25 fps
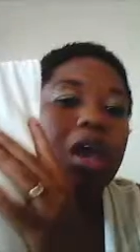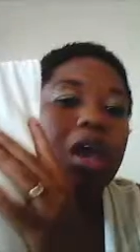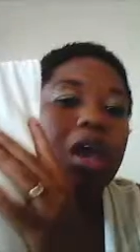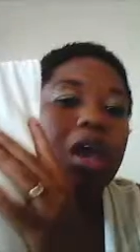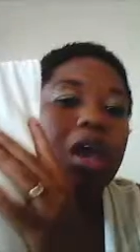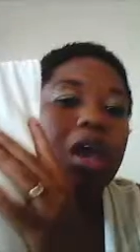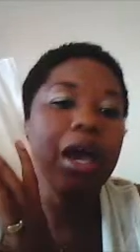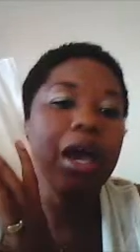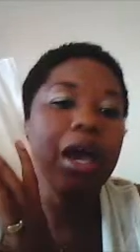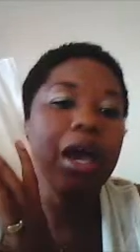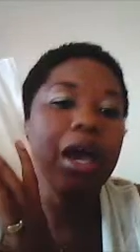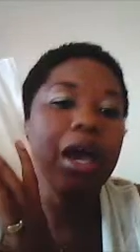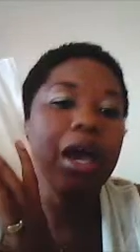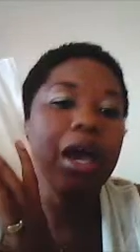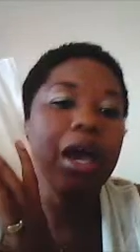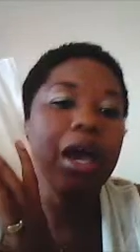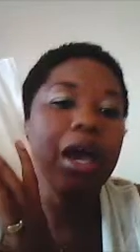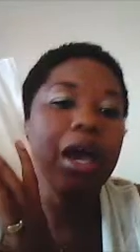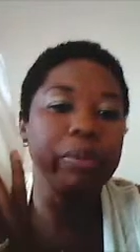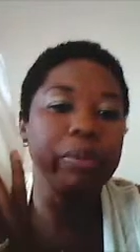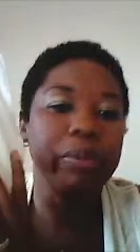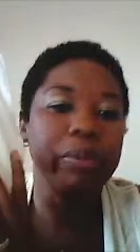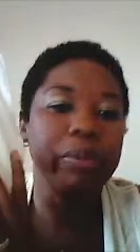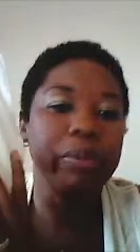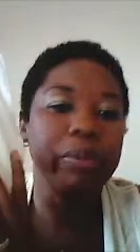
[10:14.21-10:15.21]

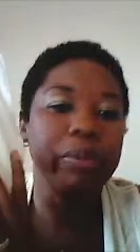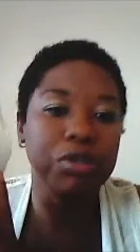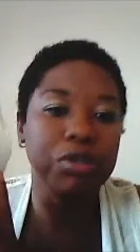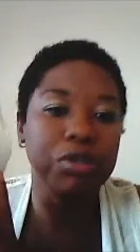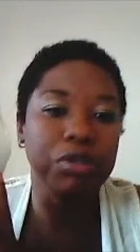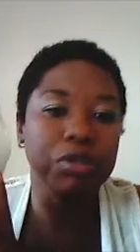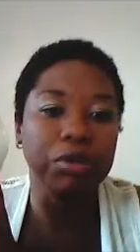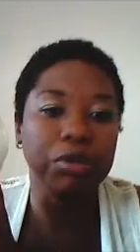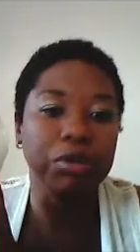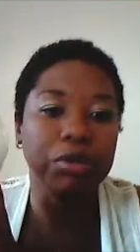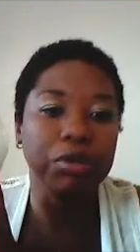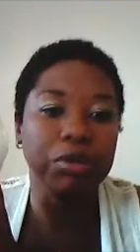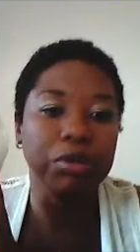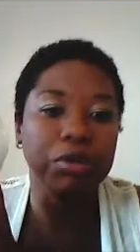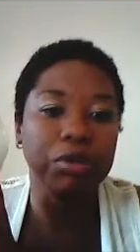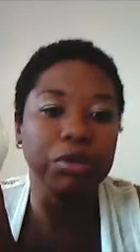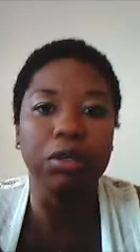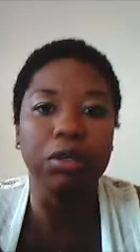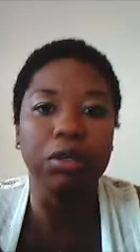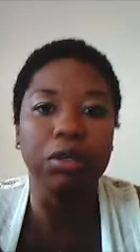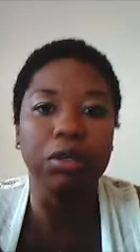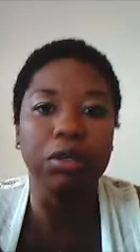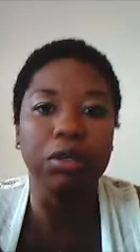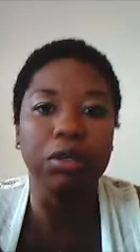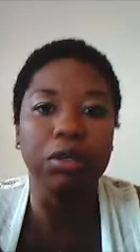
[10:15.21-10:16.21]
absorbent too so
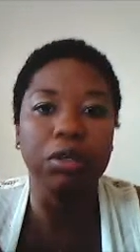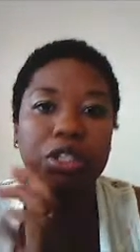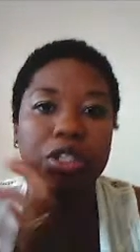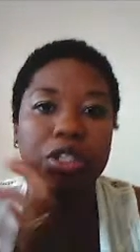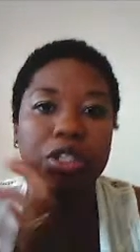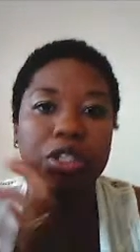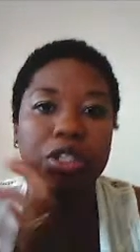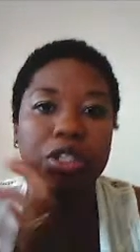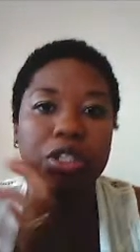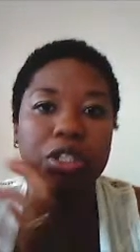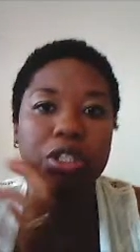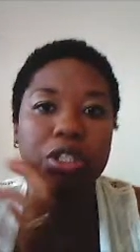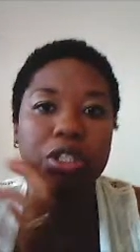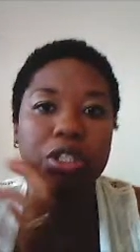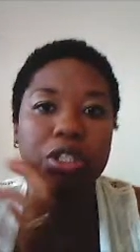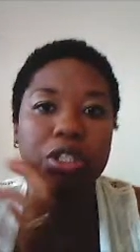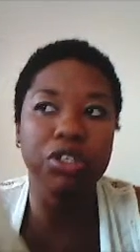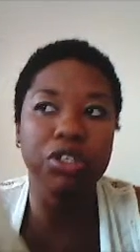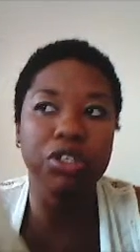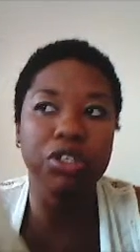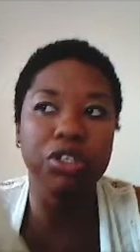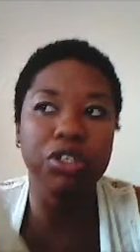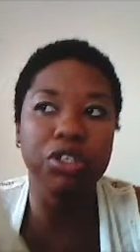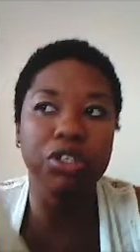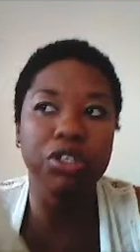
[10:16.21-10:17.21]
she usually
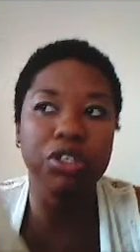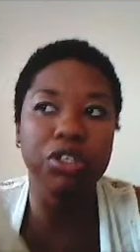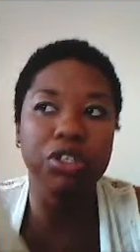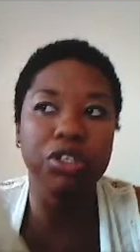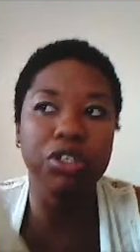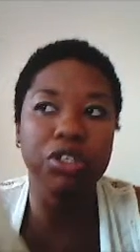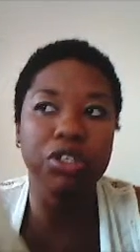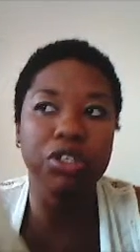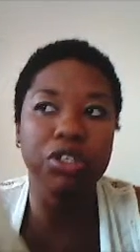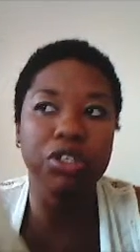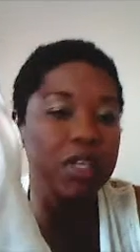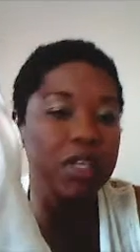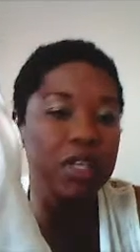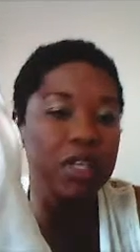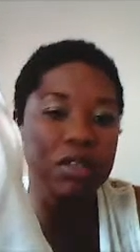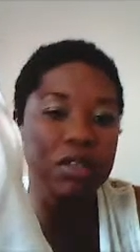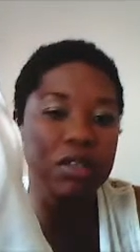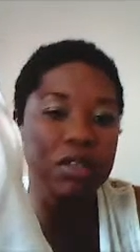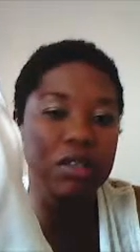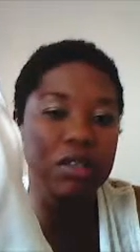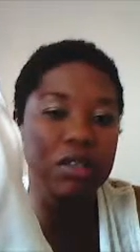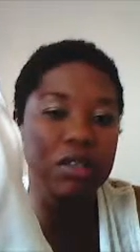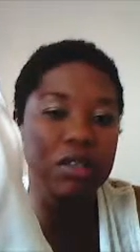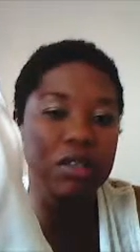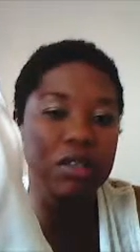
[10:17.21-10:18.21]
just use one of
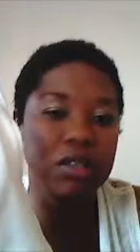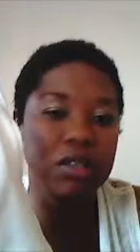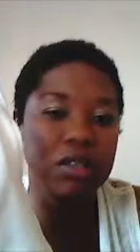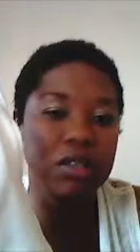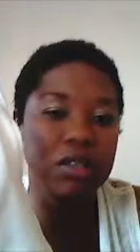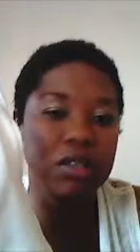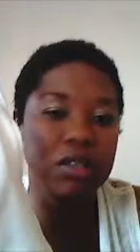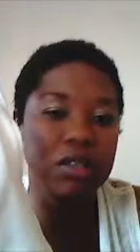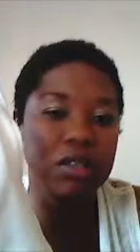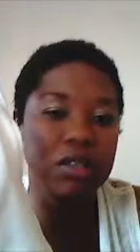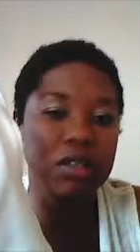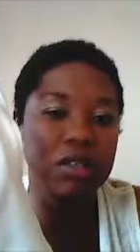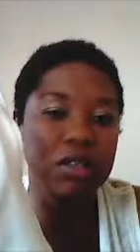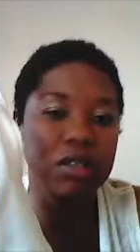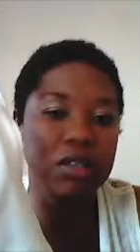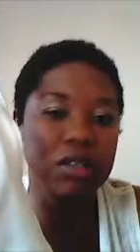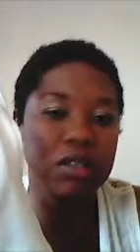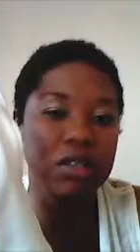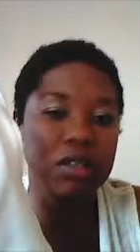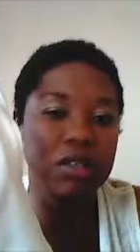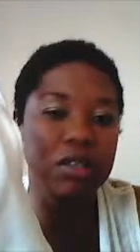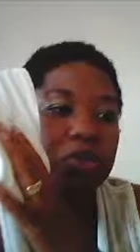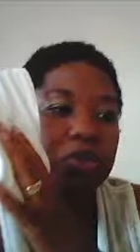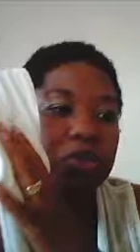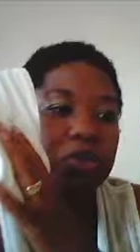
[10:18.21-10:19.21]
these in the
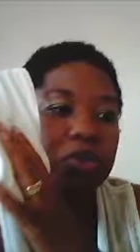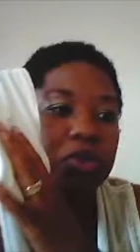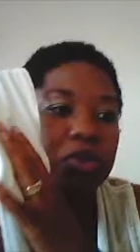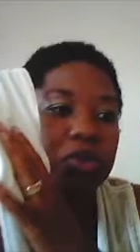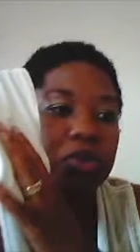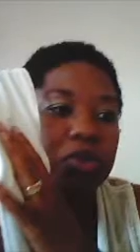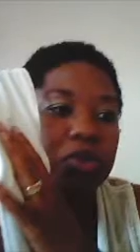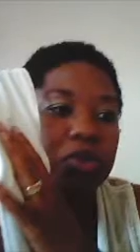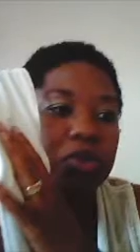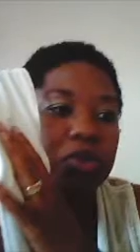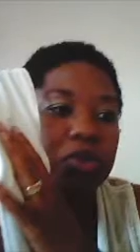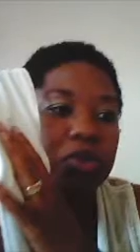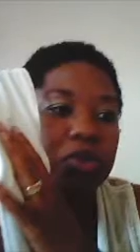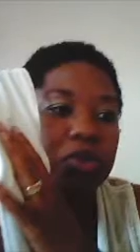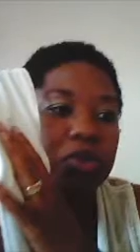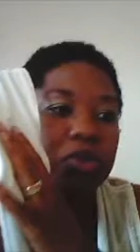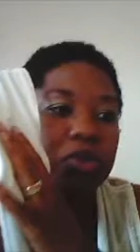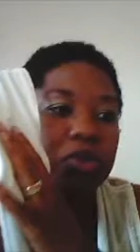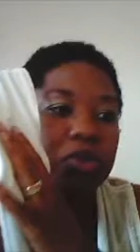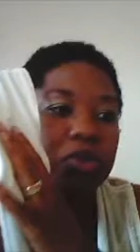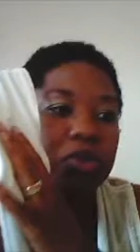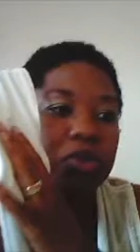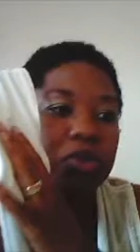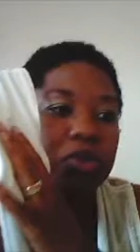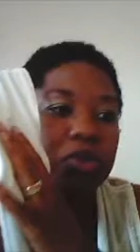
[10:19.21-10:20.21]
daytime too and
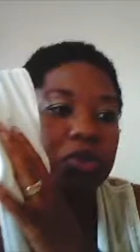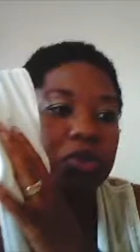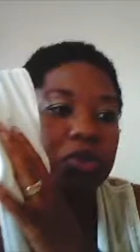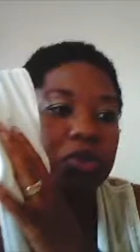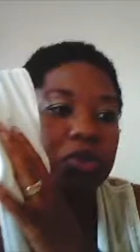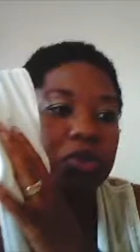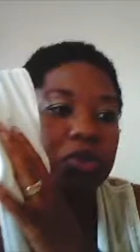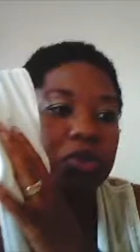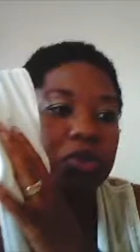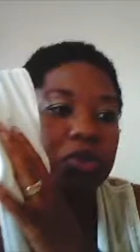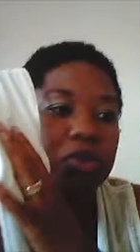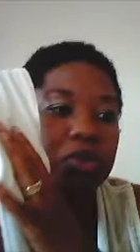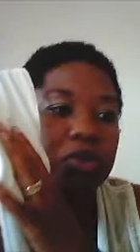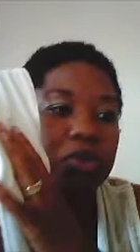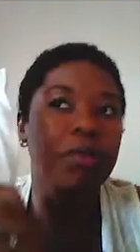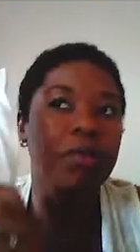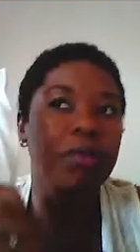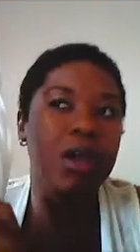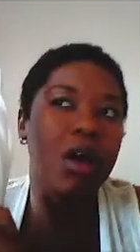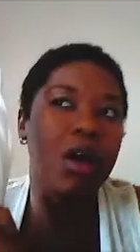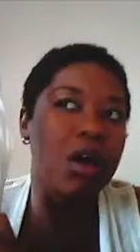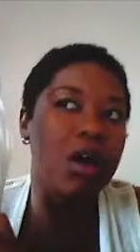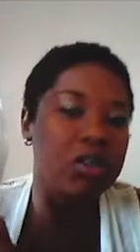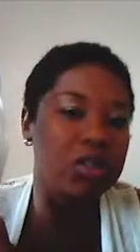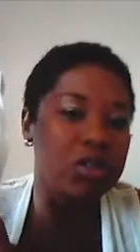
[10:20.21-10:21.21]
um, it
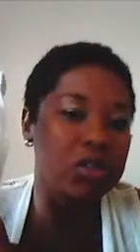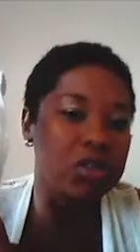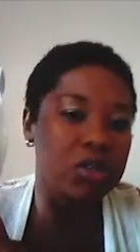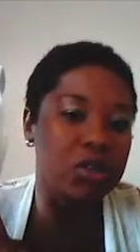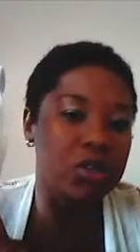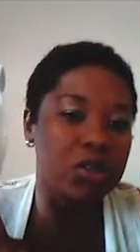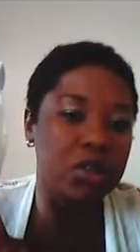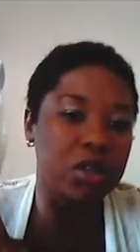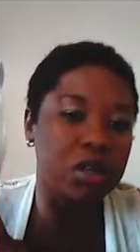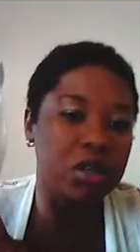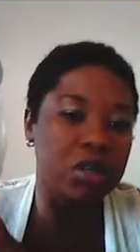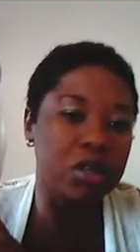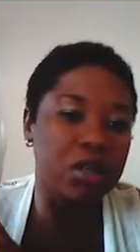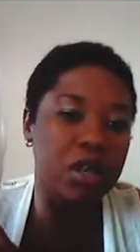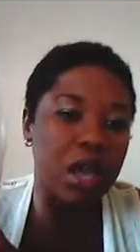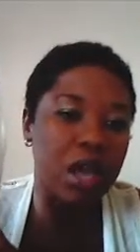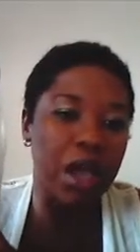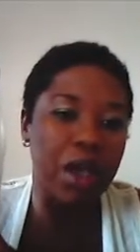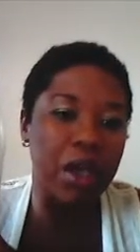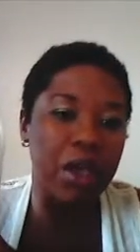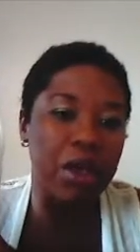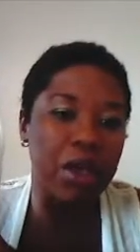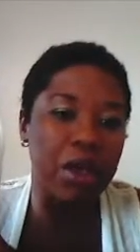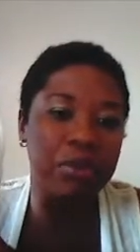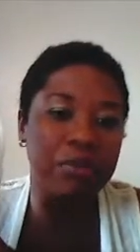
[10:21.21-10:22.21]
also
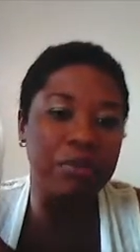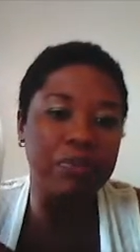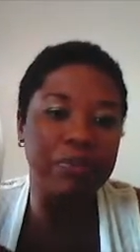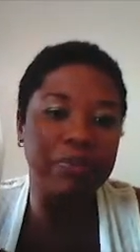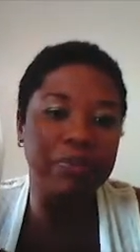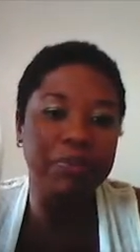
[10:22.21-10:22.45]
um,